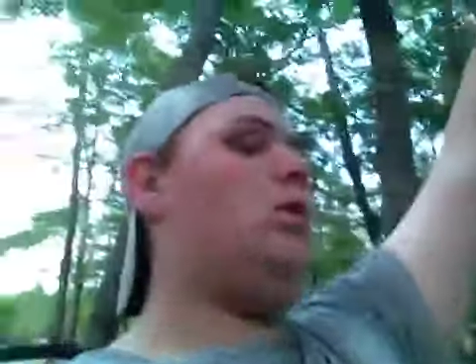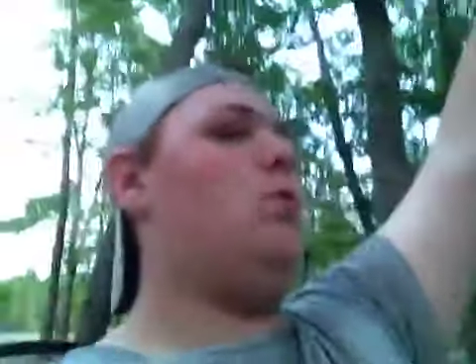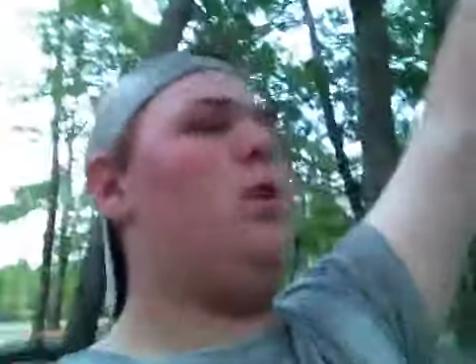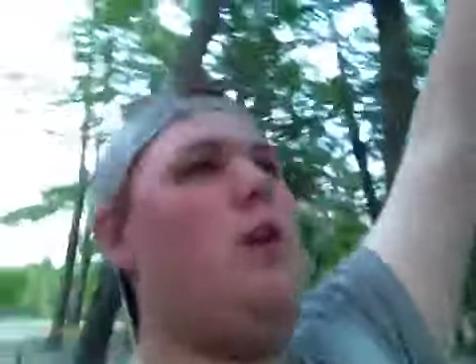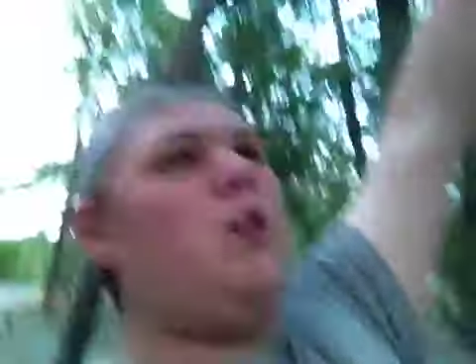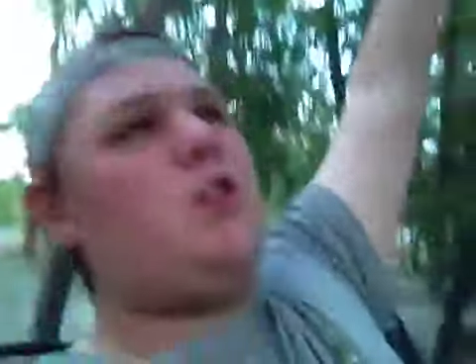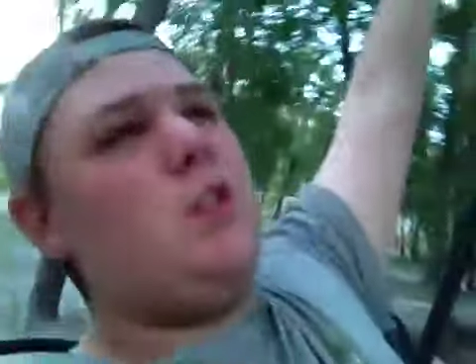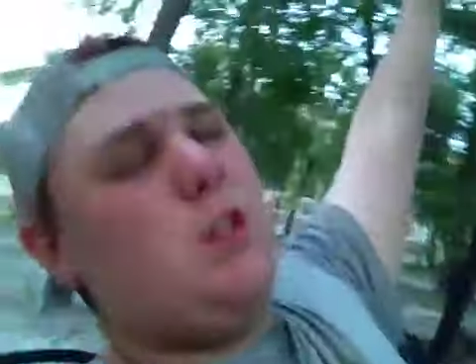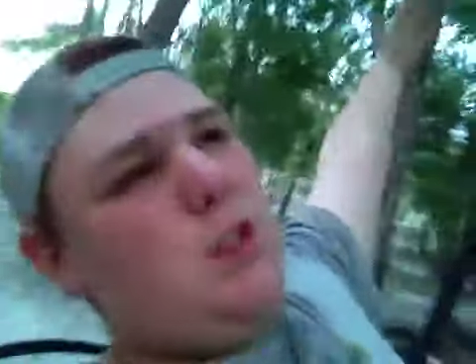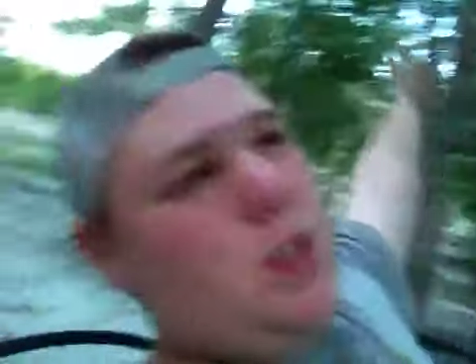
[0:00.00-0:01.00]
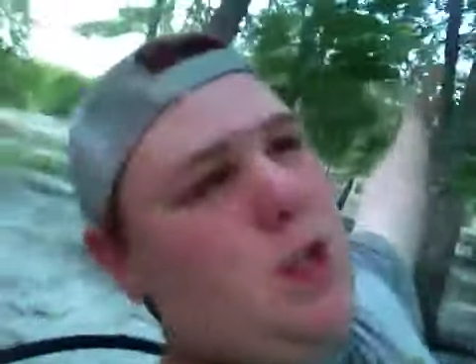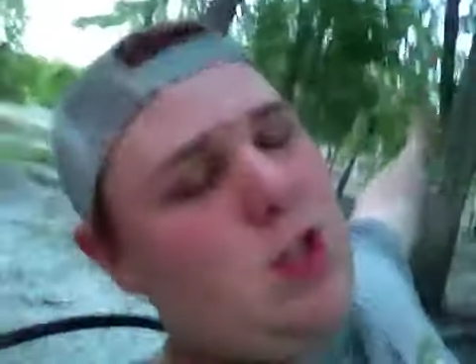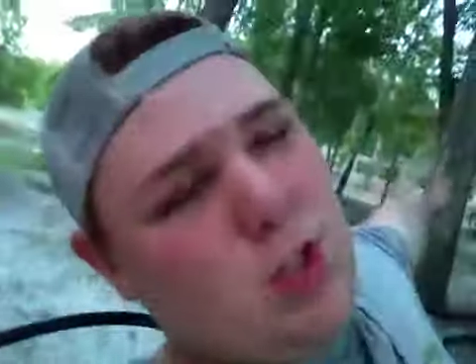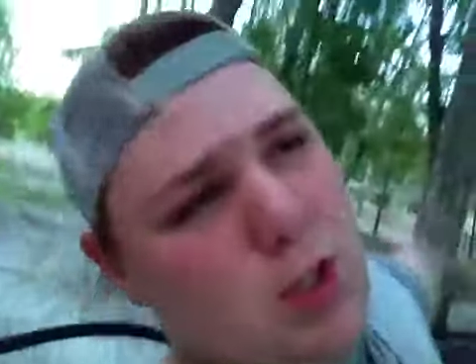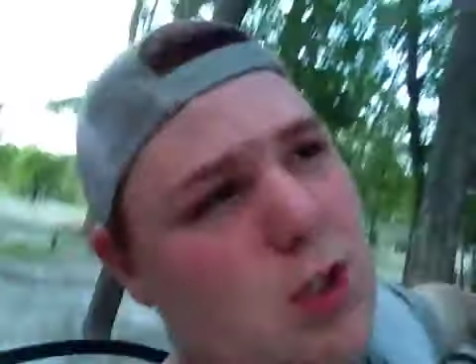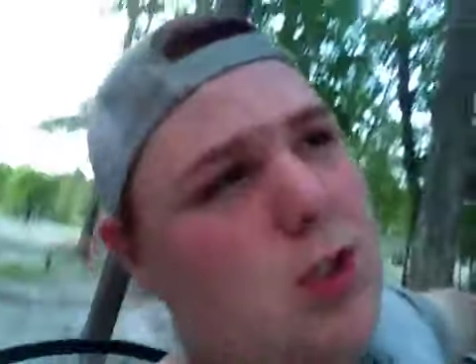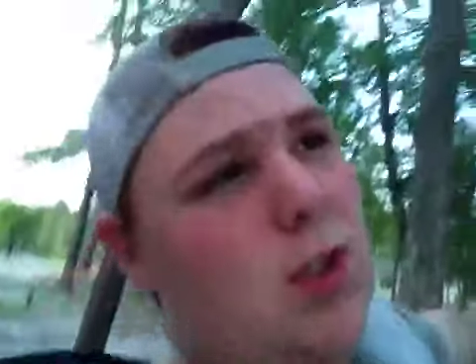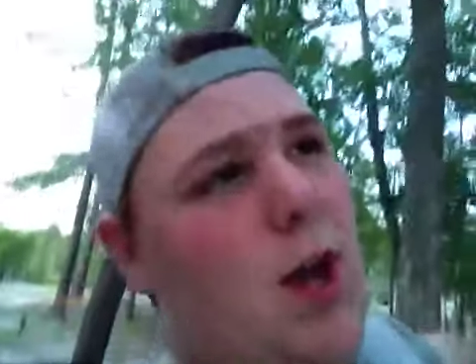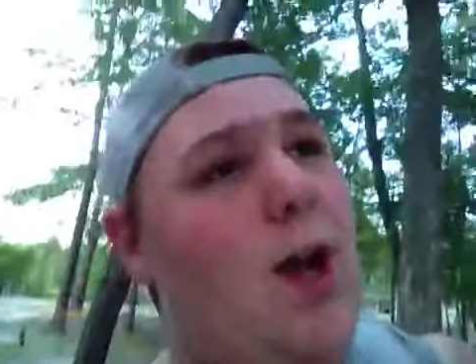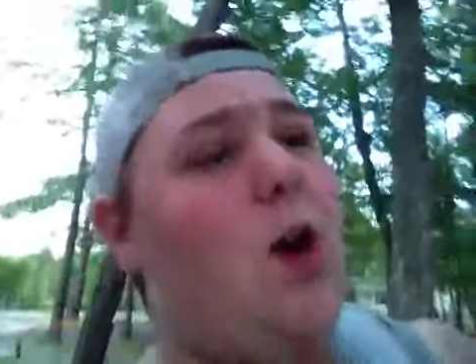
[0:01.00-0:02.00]
Well, it's just, it's,
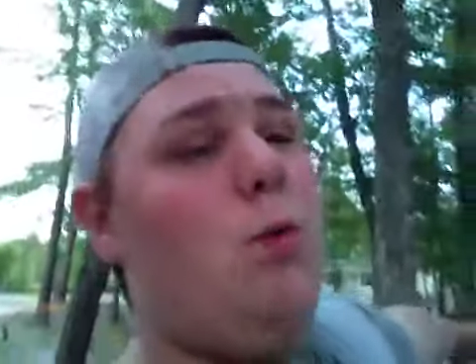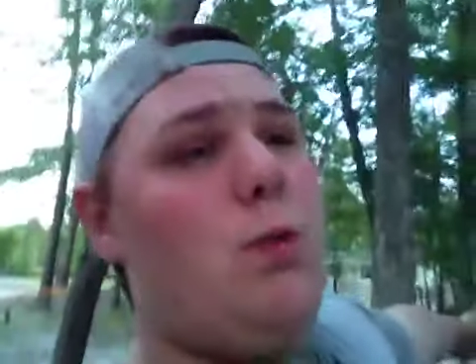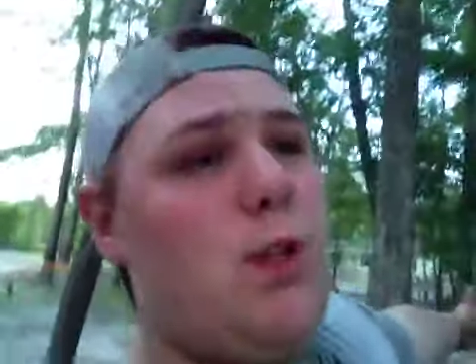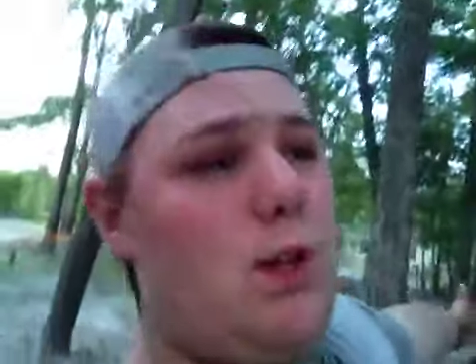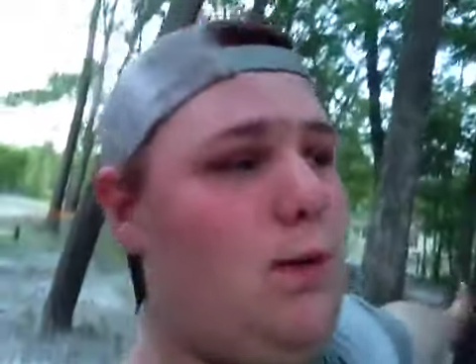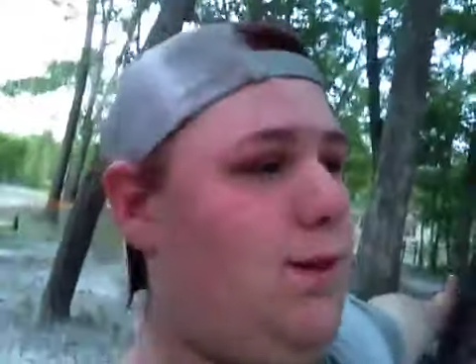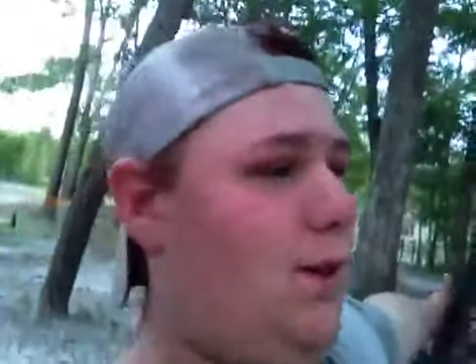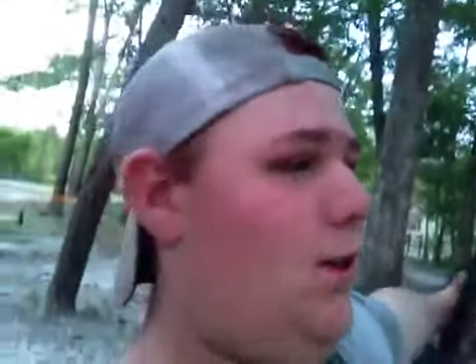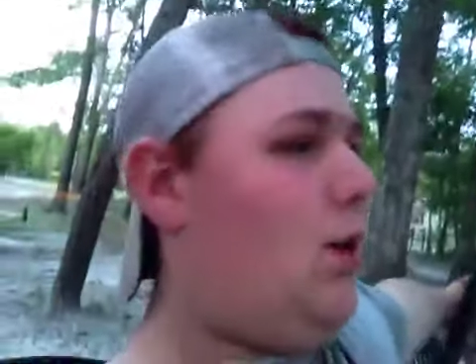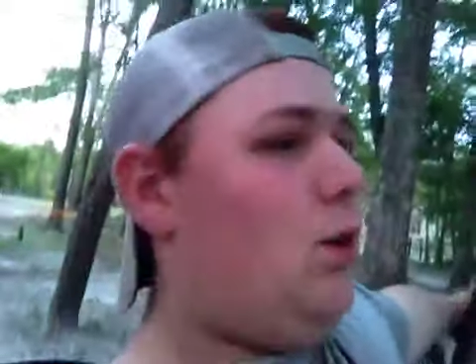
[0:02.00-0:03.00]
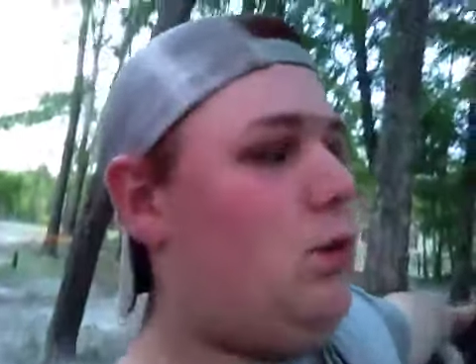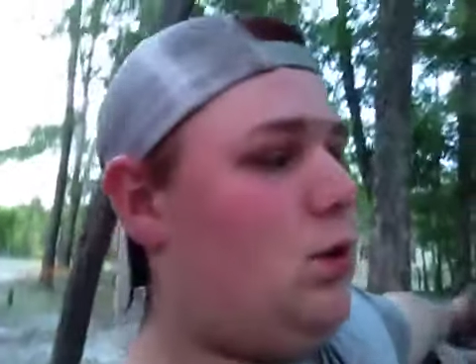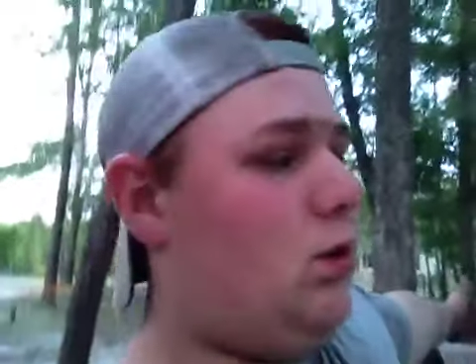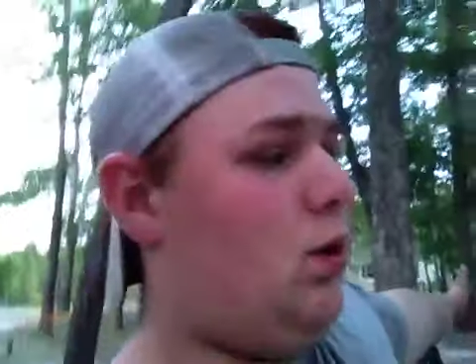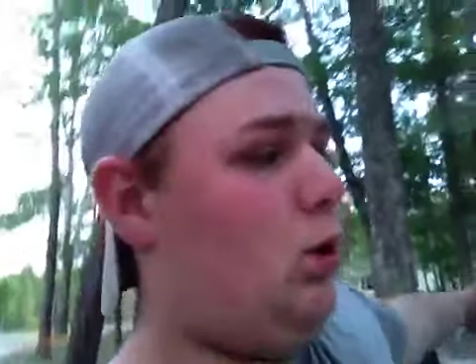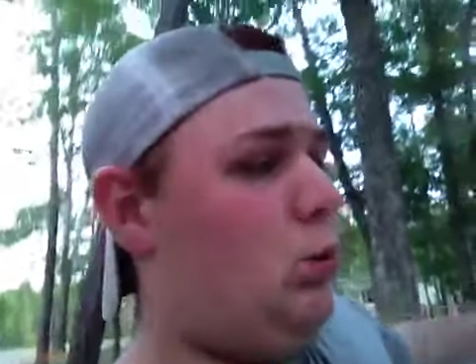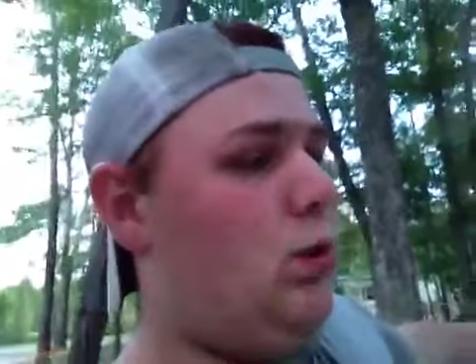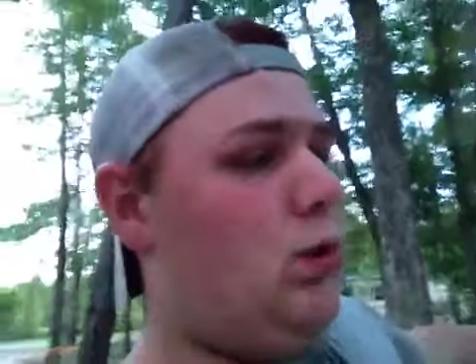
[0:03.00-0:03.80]
I always get the foot long cold